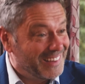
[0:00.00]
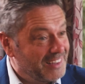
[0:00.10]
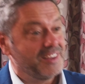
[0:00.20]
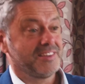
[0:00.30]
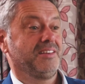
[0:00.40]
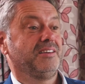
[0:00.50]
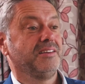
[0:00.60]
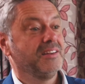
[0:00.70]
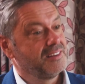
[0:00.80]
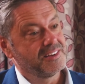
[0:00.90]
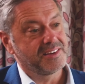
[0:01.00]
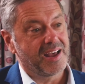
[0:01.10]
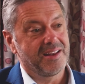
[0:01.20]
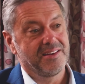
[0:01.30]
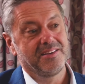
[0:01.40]
listen and
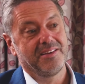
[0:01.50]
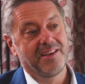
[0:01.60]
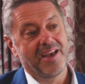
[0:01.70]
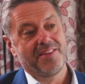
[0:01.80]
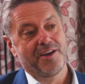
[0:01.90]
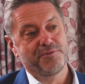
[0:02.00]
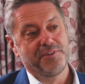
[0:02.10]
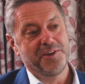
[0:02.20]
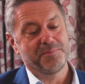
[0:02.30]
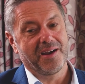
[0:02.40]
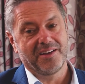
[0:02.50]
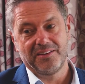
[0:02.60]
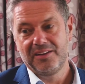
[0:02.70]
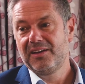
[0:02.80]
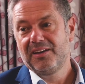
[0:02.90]
understand and get that feedback and